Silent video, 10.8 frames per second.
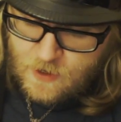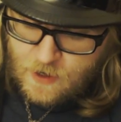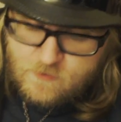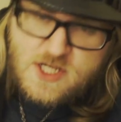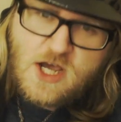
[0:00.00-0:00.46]

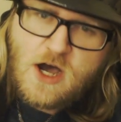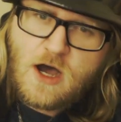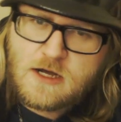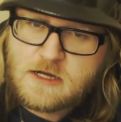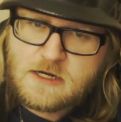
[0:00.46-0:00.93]
I was
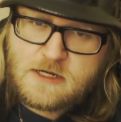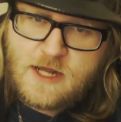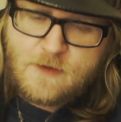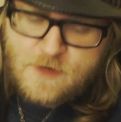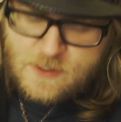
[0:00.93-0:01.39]
young,
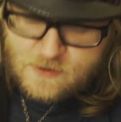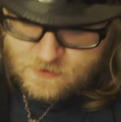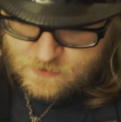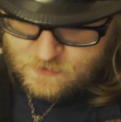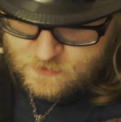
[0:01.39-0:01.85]
damn
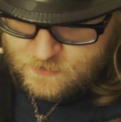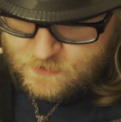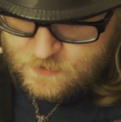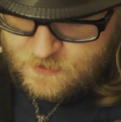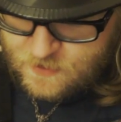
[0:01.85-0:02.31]
it.
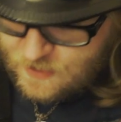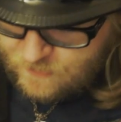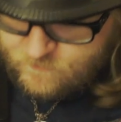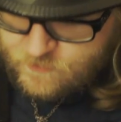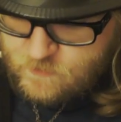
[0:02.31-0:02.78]
And
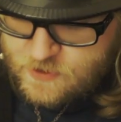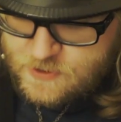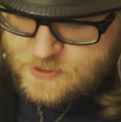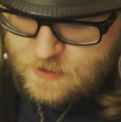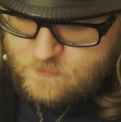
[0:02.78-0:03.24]

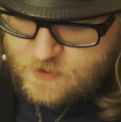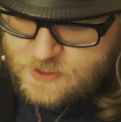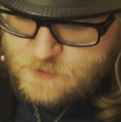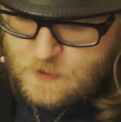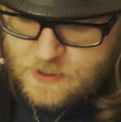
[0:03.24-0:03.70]
everyone is
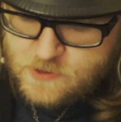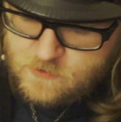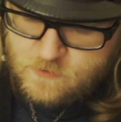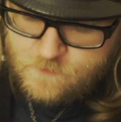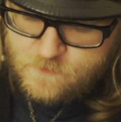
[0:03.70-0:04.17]
somebody
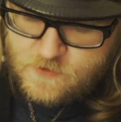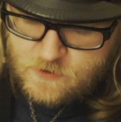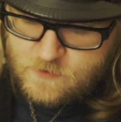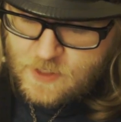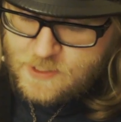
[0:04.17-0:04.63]
special.
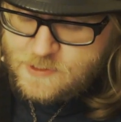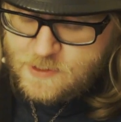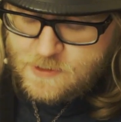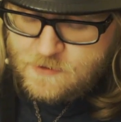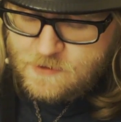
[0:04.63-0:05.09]
You
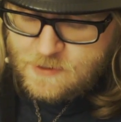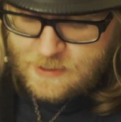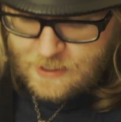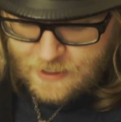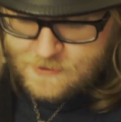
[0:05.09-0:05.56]
guessed it,
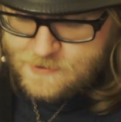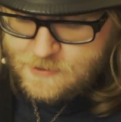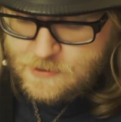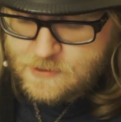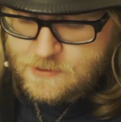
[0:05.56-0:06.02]

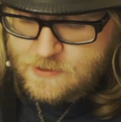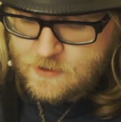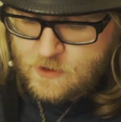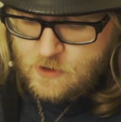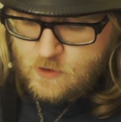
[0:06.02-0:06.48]

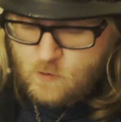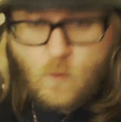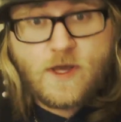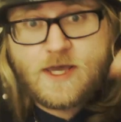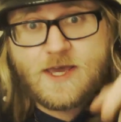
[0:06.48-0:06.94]
Kansas.
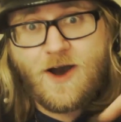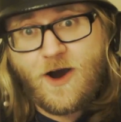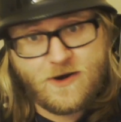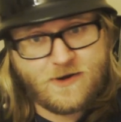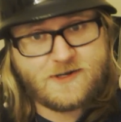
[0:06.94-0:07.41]
We
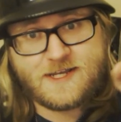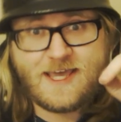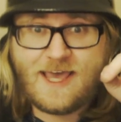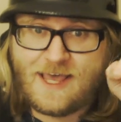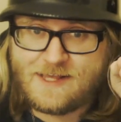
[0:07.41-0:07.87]
heart
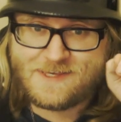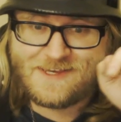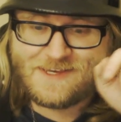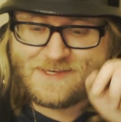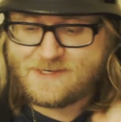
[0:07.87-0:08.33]

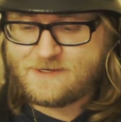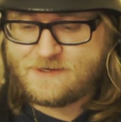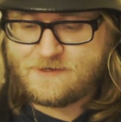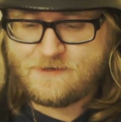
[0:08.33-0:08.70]
Kansas.